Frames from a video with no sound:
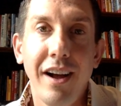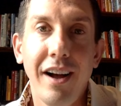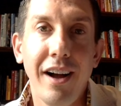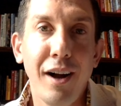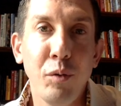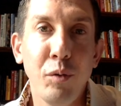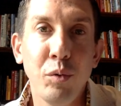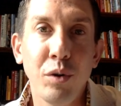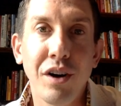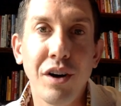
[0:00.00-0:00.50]

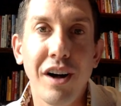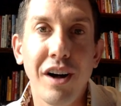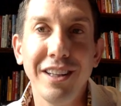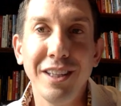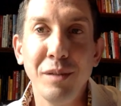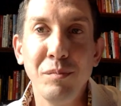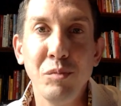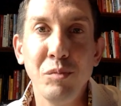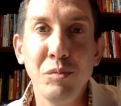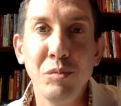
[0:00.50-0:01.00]
Uh, we'll call
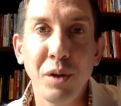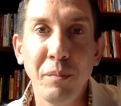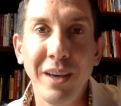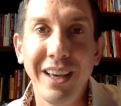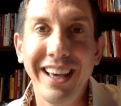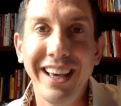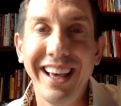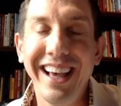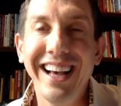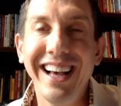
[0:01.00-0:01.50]
him
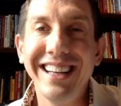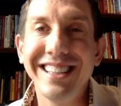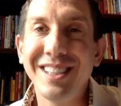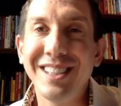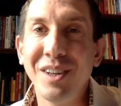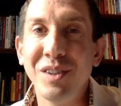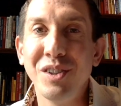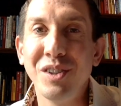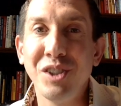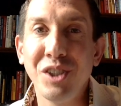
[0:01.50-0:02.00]
Jimmy.
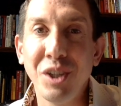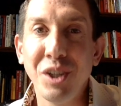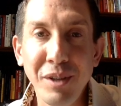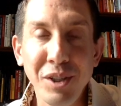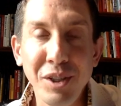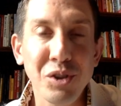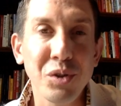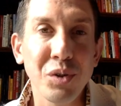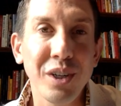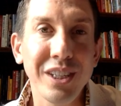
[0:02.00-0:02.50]
So
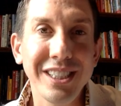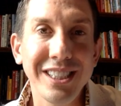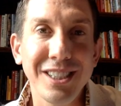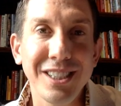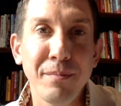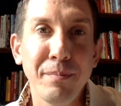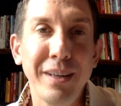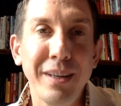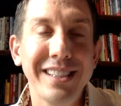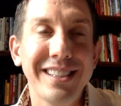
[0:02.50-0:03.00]
Jimmy joins
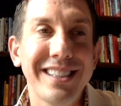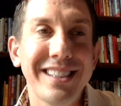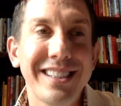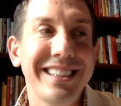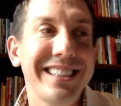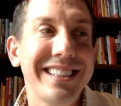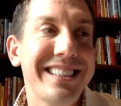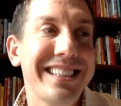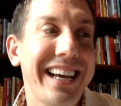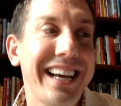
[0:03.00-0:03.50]
the
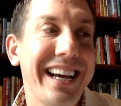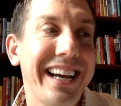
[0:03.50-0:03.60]
business,